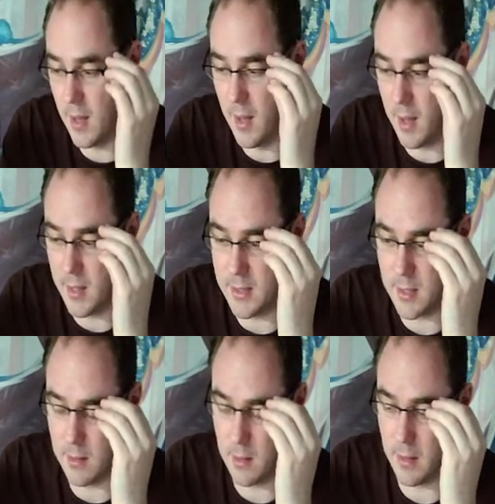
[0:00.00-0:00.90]
It's
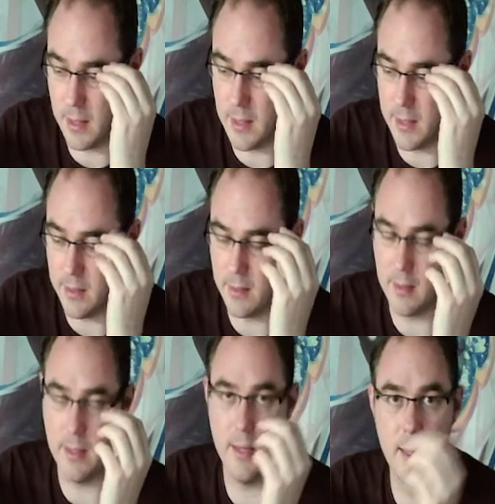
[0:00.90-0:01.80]
unlikely you're going
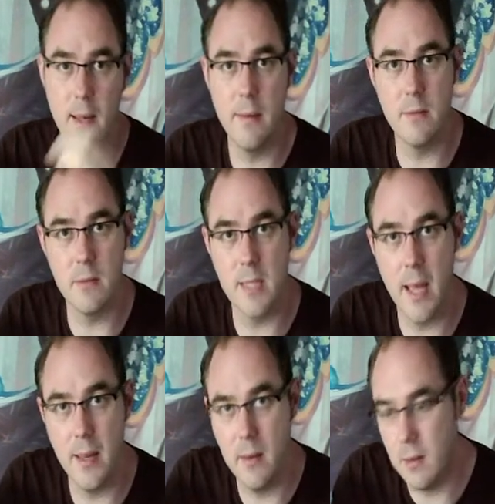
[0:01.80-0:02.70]
to hit level
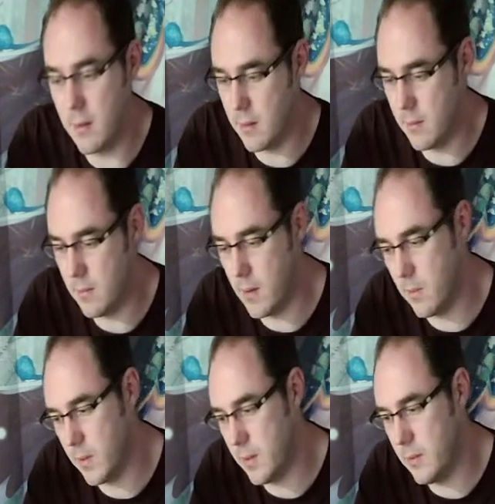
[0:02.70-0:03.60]
10, and
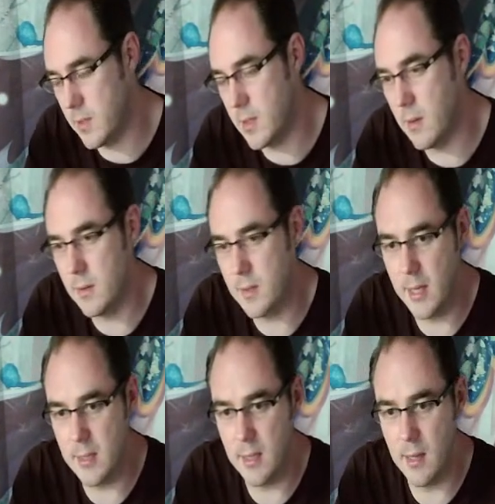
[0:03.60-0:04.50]
when you start to
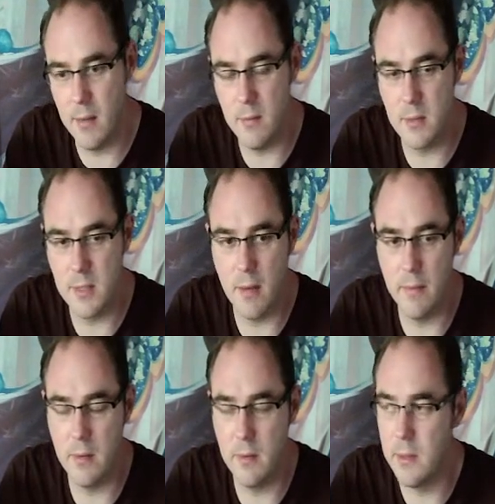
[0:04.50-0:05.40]
get to level
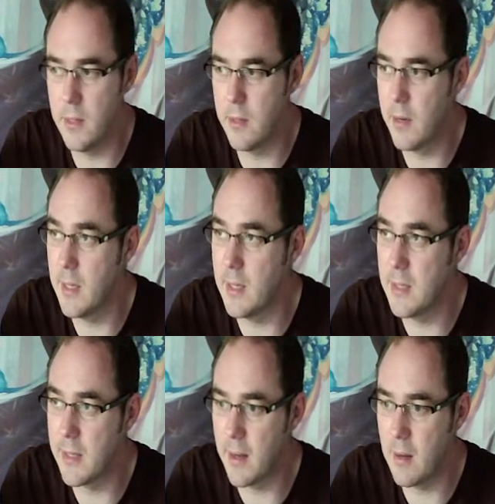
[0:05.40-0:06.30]
7, you create these
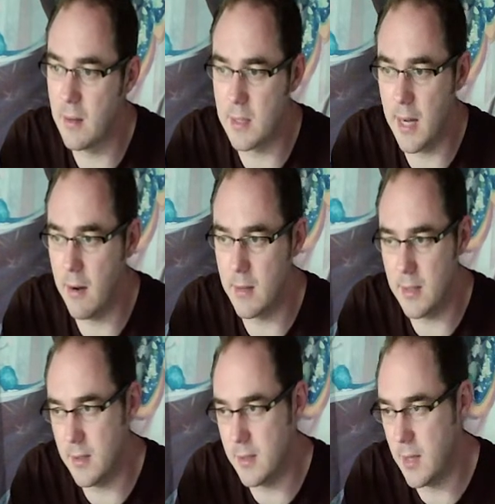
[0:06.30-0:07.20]
kick-ass
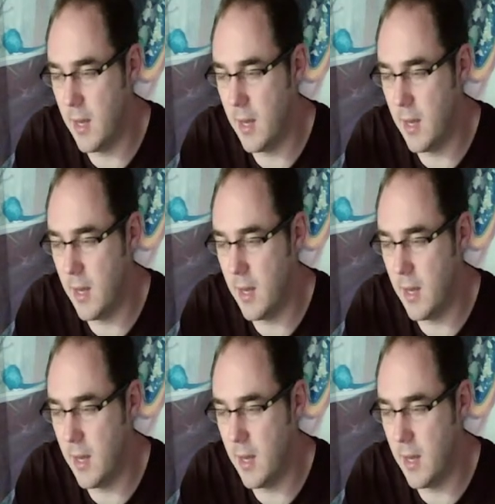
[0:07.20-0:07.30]
characters.